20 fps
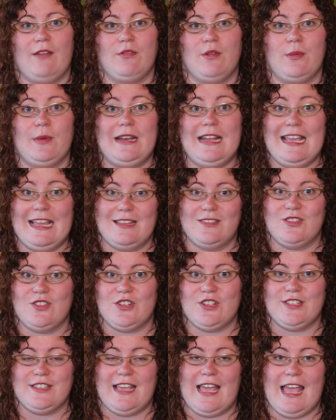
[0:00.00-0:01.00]
Everyone
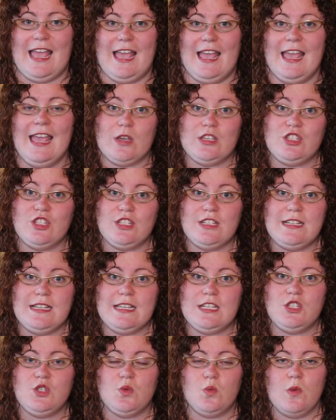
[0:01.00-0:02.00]
answers a question
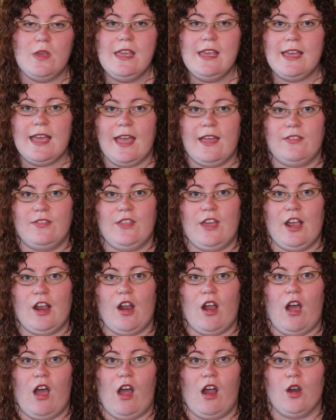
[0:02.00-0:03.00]
each week, and
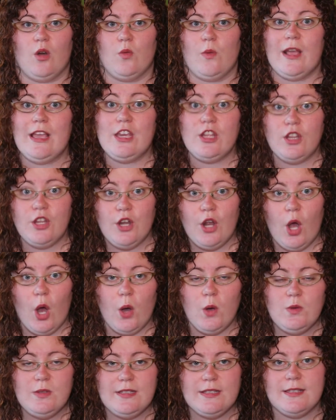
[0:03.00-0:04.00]
there are regular
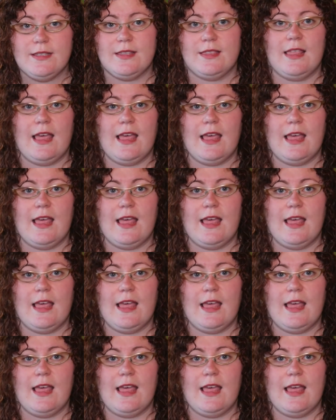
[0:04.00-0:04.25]
hosts,